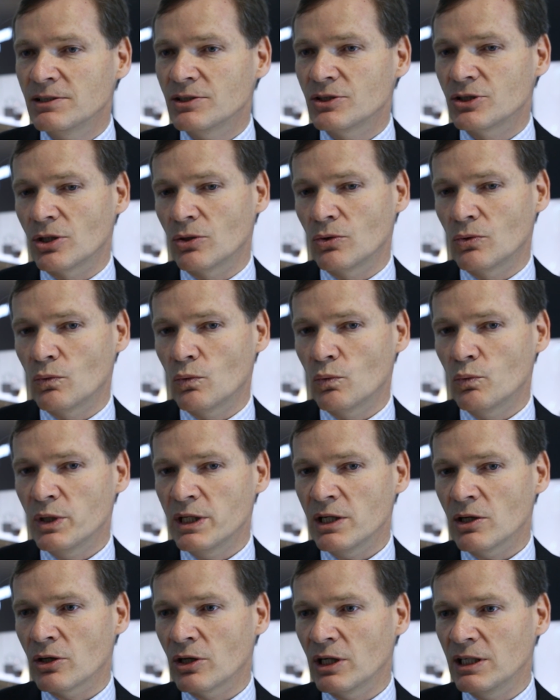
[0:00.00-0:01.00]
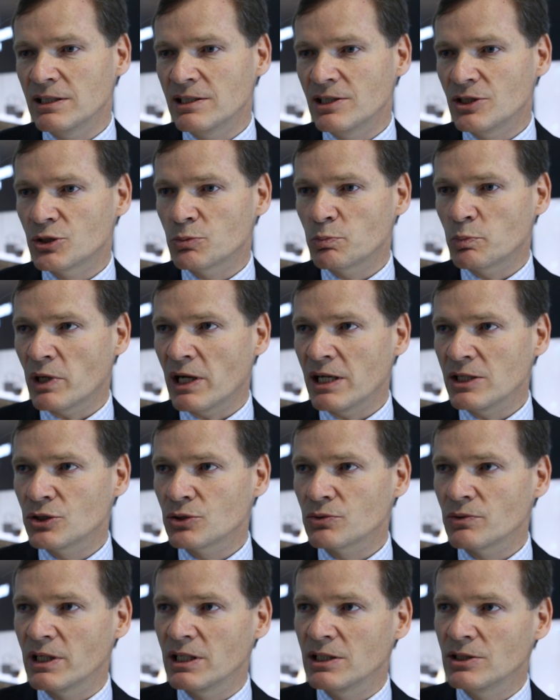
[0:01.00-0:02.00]
So we are in this
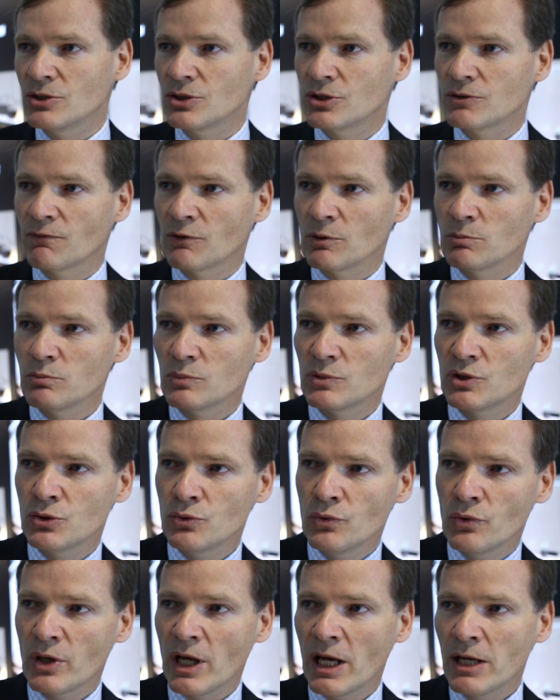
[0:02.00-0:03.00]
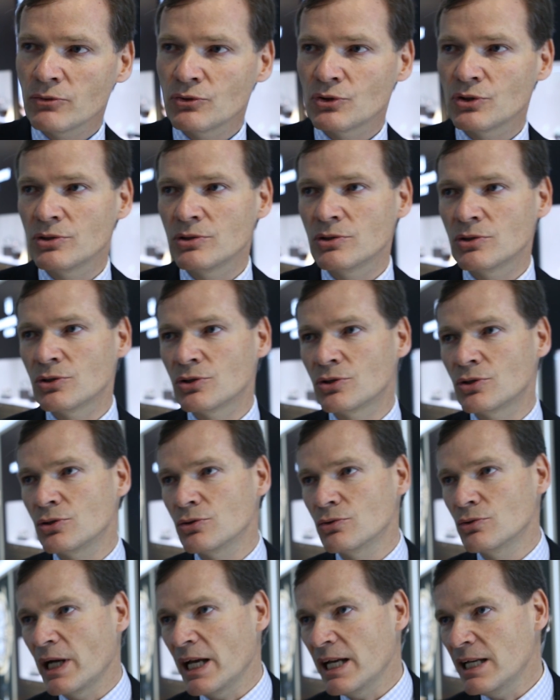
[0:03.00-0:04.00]
price range from 2,000
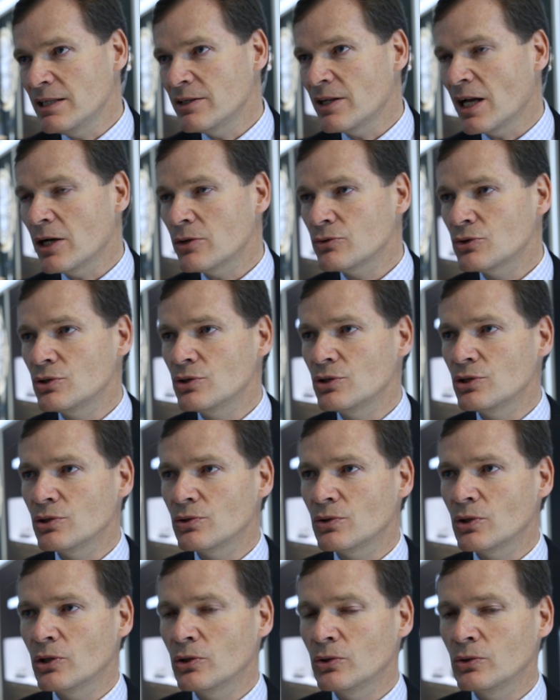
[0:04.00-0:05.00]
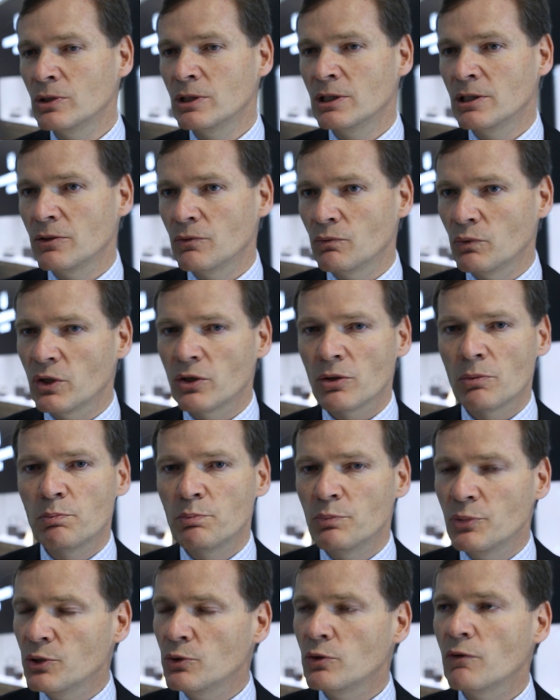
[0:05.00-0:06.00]
to 8,000 euro with a
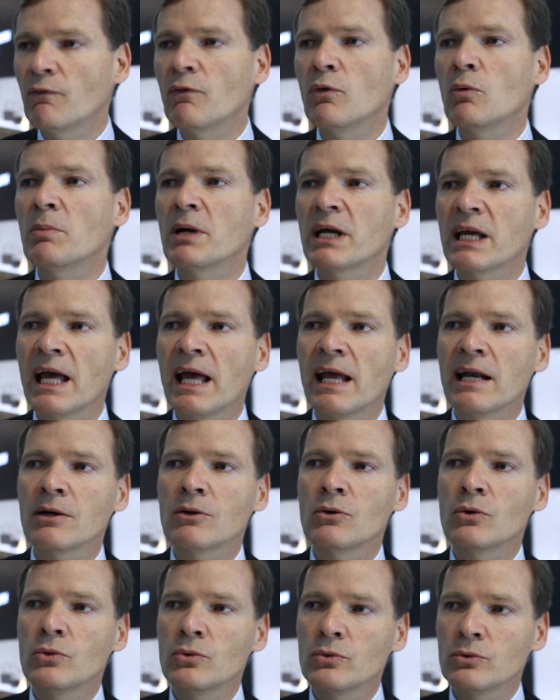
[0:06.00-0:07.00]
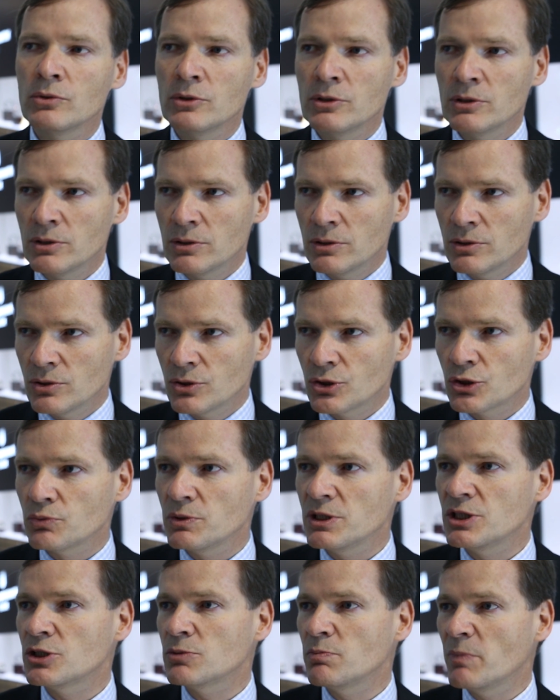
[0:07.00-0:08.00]
beautiful mechanical,
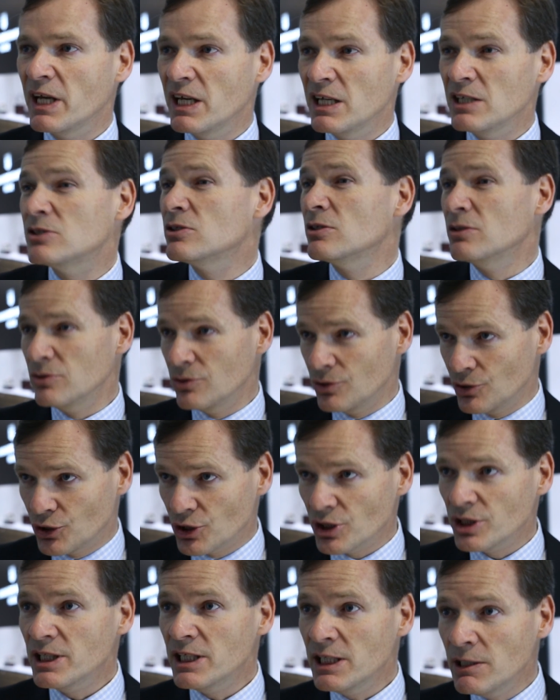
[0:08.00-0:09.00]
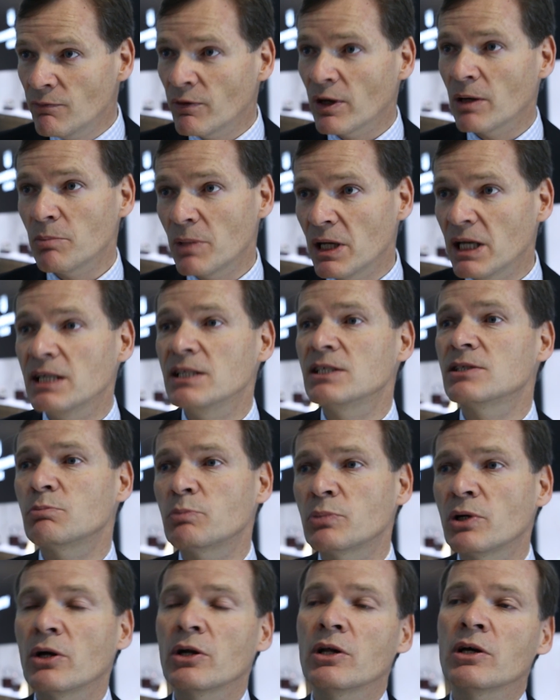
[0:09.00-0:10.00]
Swiss-made, Geneva-made
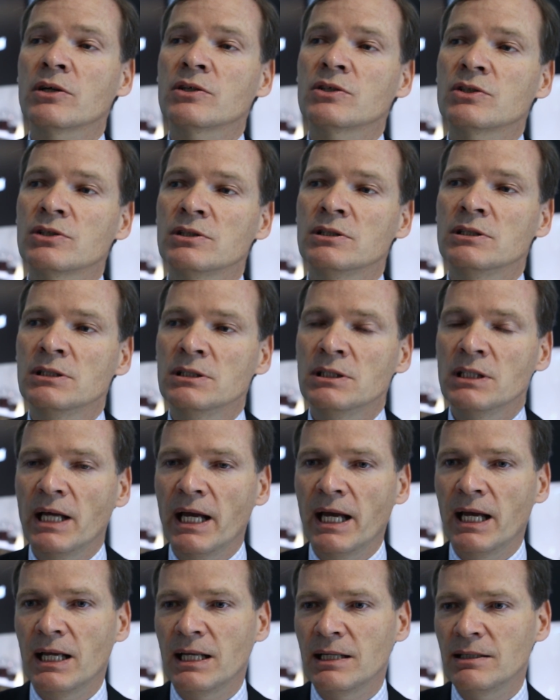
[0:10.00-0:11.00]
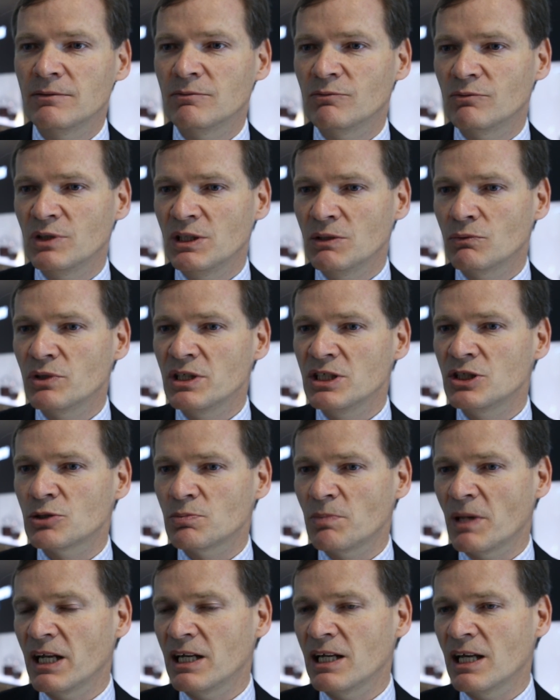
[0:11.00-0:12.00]
product. And we
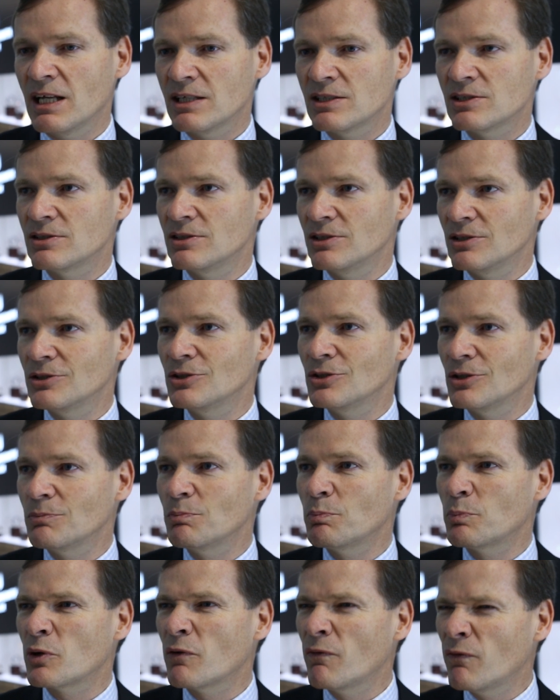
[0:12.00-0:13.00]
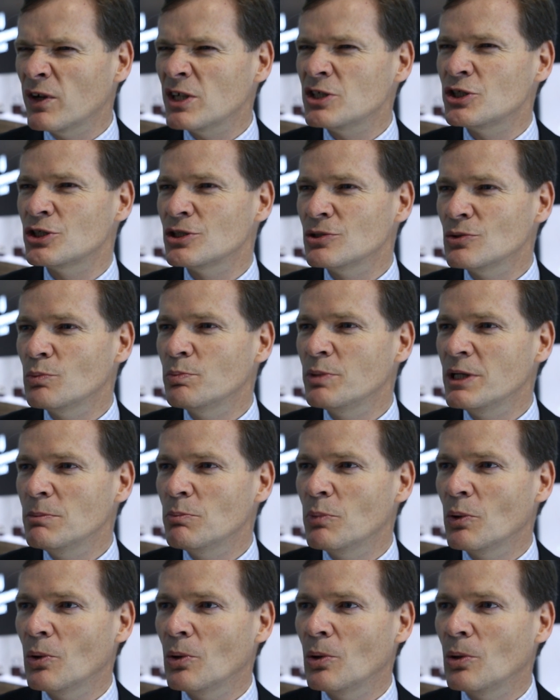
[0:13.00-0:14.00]
reach by that the professional
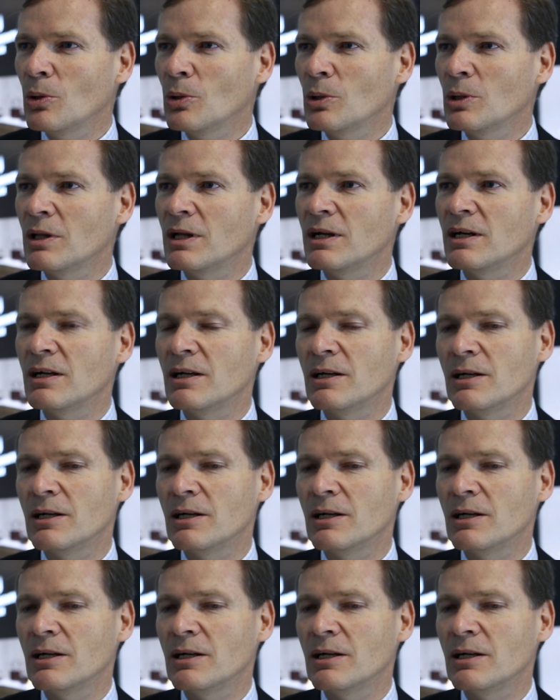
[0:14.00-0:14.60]
people,